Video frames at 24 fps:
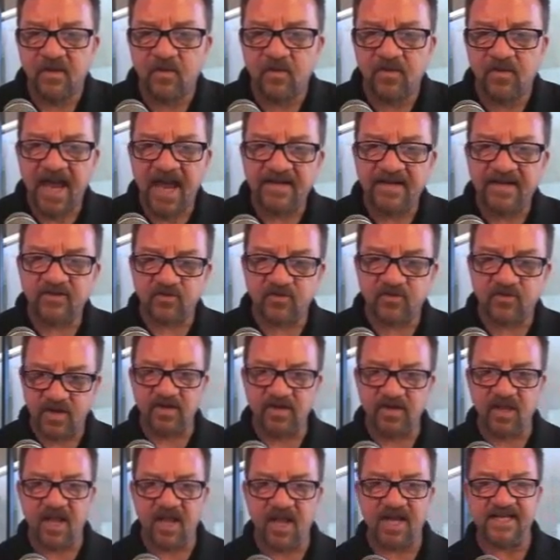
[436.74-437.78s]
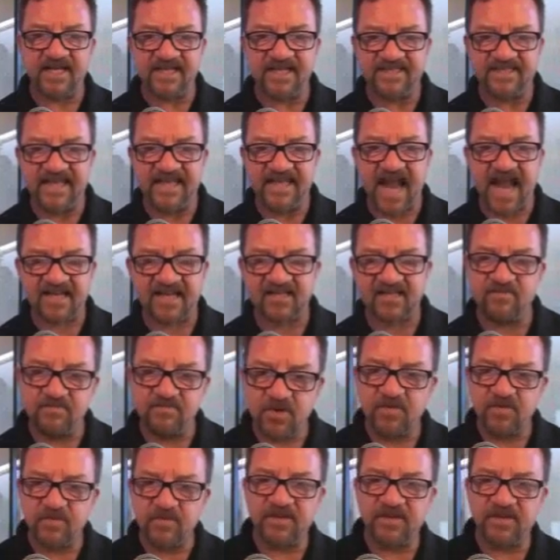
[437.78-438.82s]
where that trend line is actually
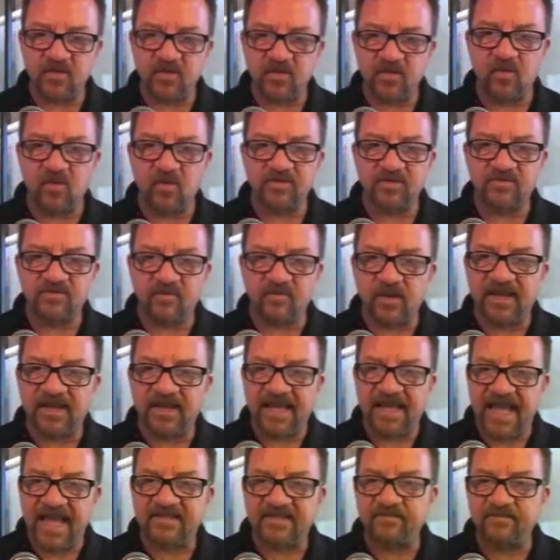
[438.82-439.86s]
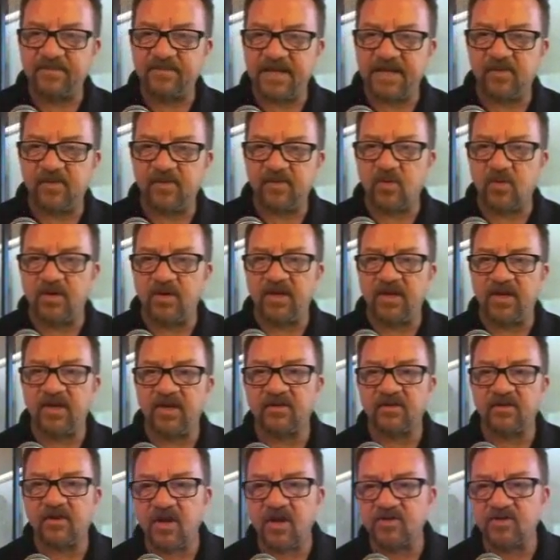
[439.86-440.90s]
moving towards for less people going
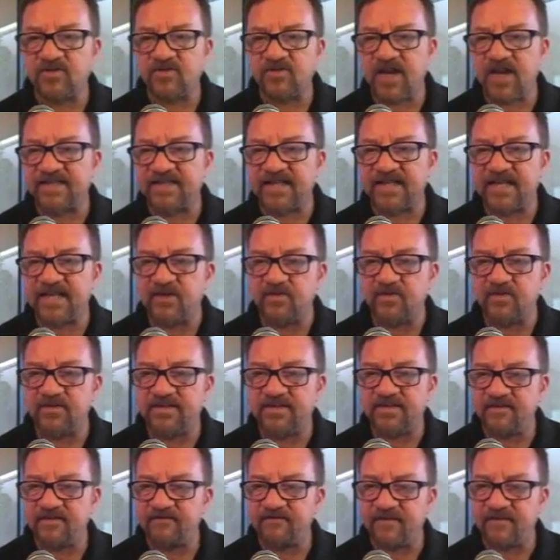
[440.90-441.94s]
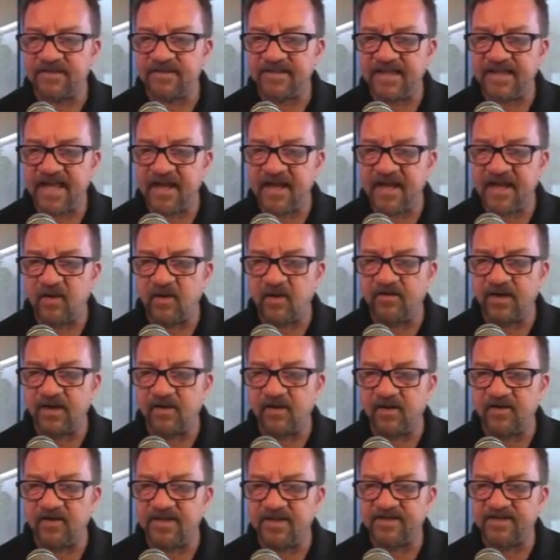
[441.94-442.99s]
under contract. And you definitely see that over here
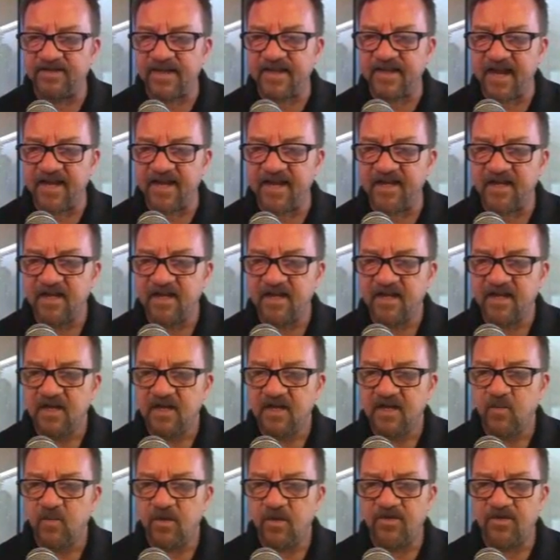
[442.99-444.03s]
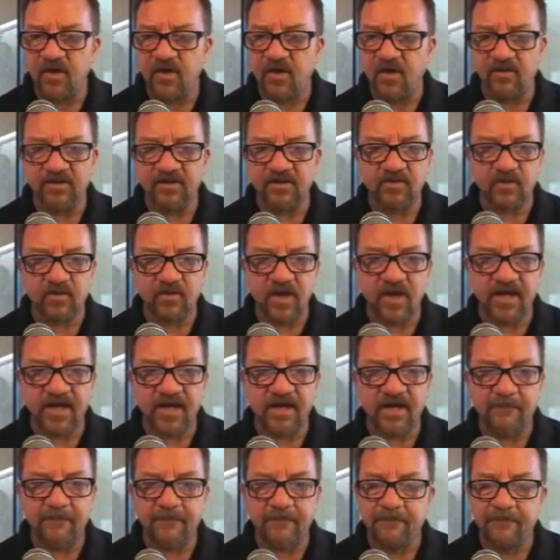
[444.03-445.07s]
on this side with all this red,
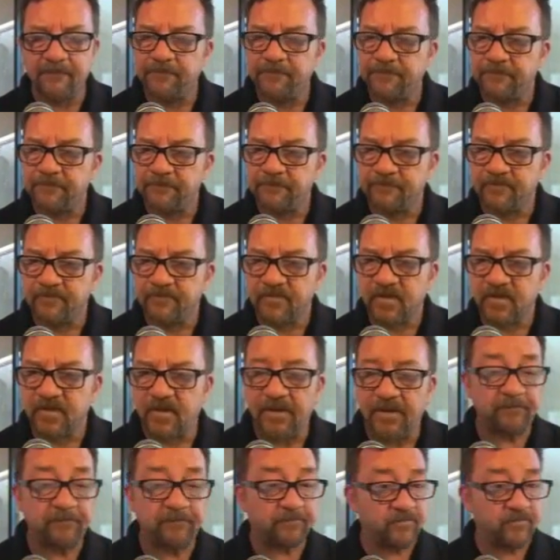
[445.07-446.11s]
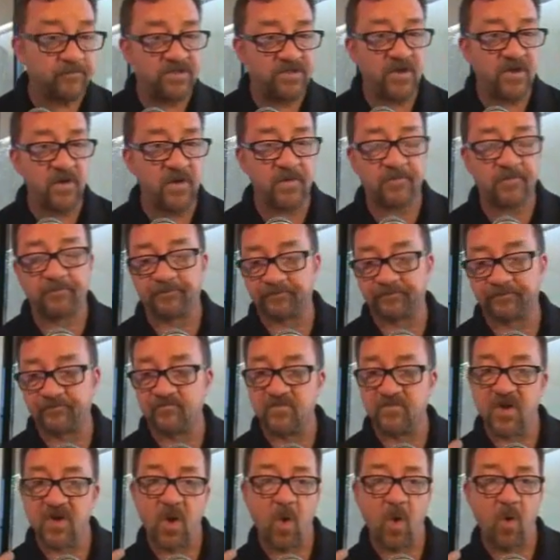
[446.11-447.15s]
all right? So
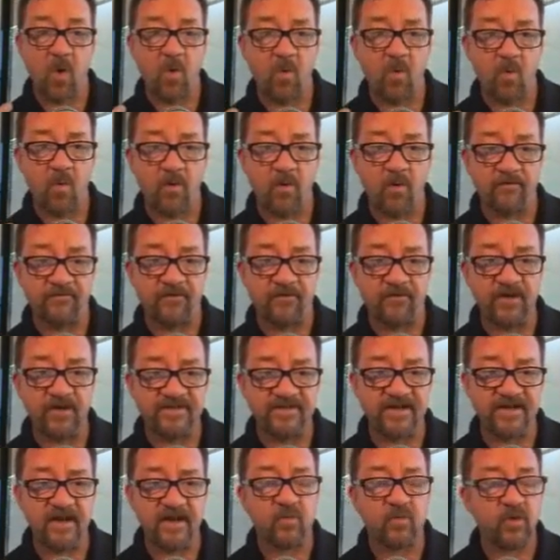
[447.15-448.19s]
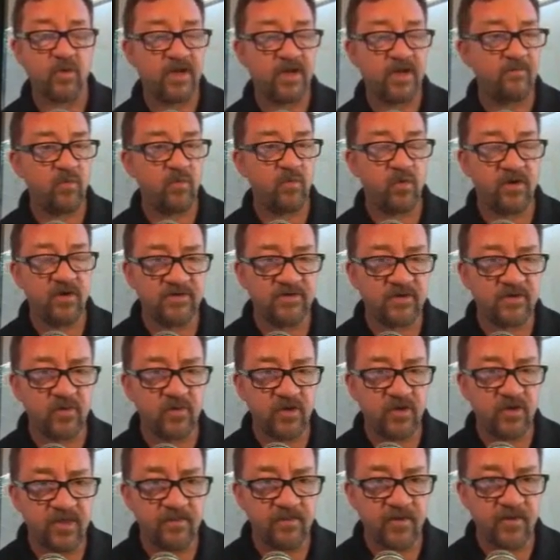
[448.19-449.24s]
we're freezing up. We're getting more
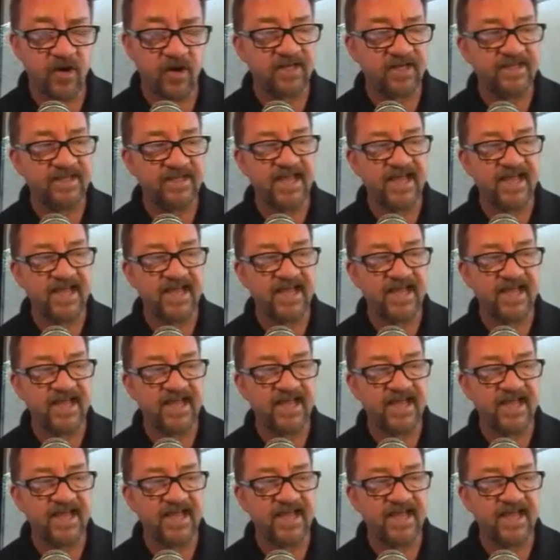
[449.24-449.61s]
inventory on the market